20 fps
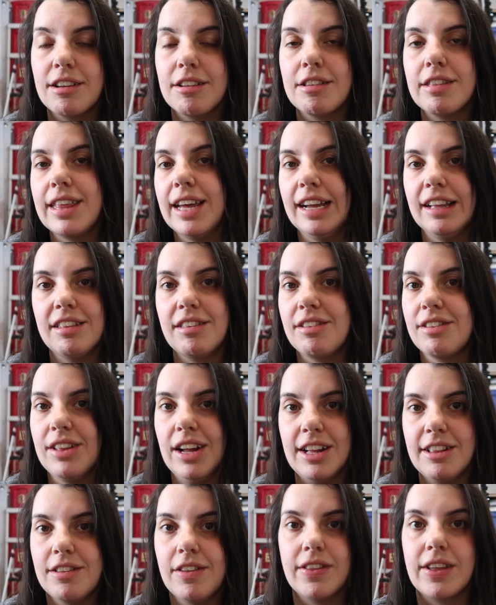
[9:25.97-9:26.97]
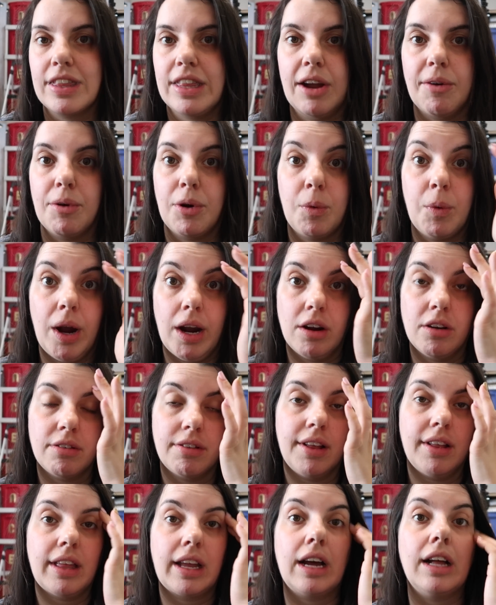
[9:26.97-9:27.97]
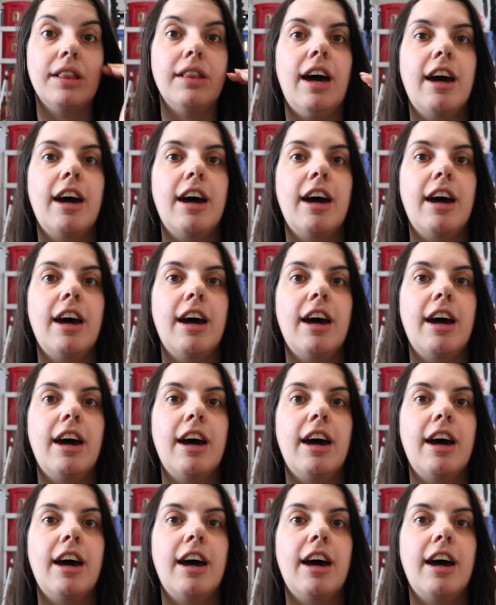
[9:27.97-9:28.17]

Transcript: because that's not something that requires like a